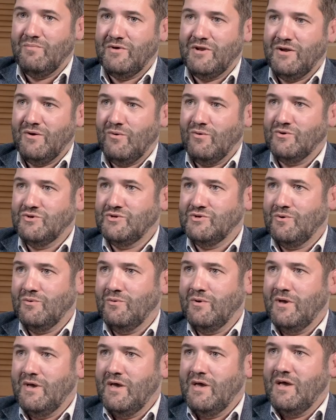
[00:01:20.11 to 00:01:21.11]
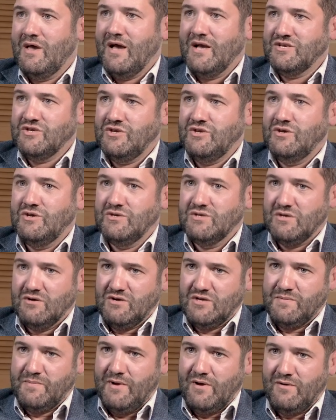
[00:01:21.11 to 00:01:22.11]
but it also, as a user
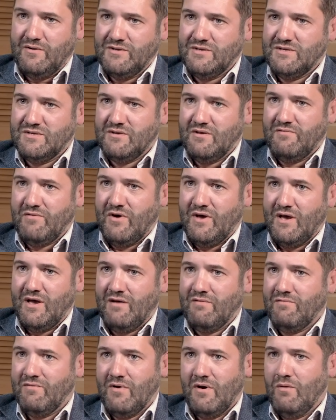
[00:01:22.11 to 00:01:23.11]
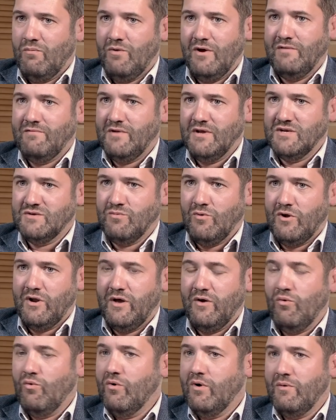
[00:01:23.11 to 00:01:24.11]
experience, if I have a Wavelynx
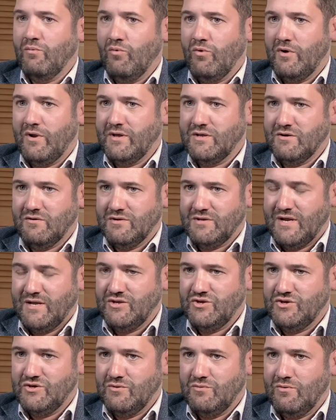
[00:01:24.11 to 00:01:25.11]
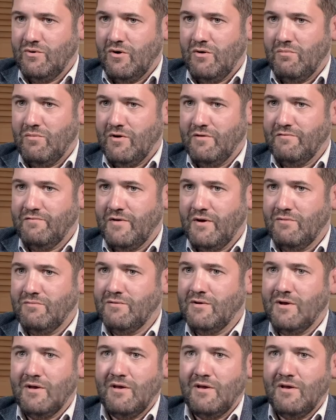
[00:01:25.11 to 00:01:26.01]
wallet or a wallet credential on my phone,